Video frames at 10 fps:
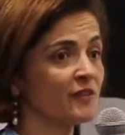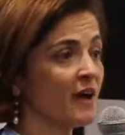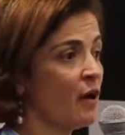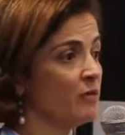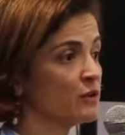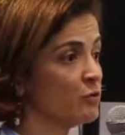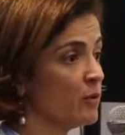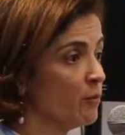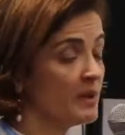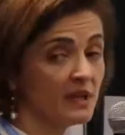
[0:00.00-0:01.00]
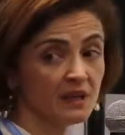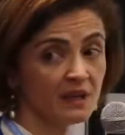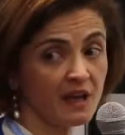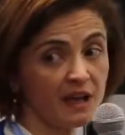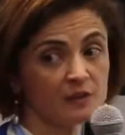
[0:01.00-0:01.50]
how it will
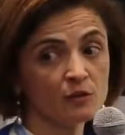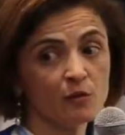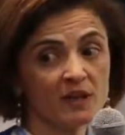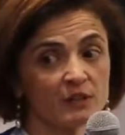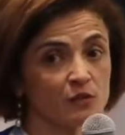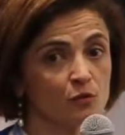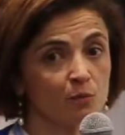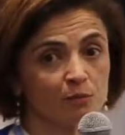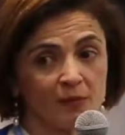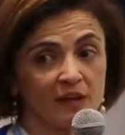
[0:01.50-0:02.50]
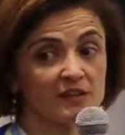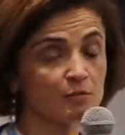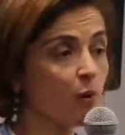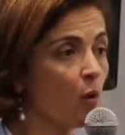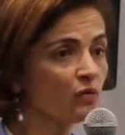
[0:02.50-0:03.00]
be. I don't want to
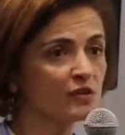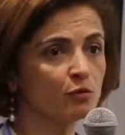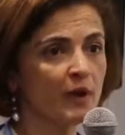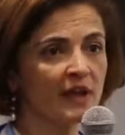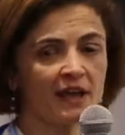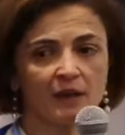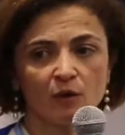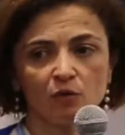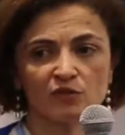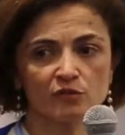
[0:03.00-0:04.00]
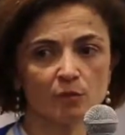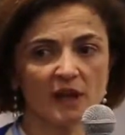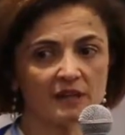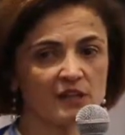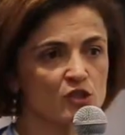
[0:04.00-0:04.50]
expose the way I
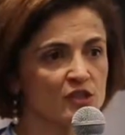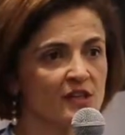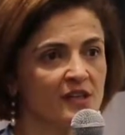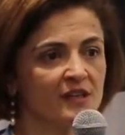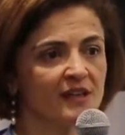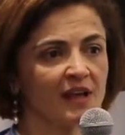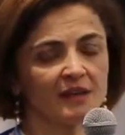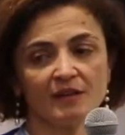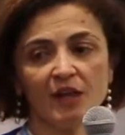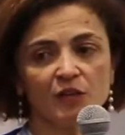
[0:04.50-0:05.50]
consume energy, and I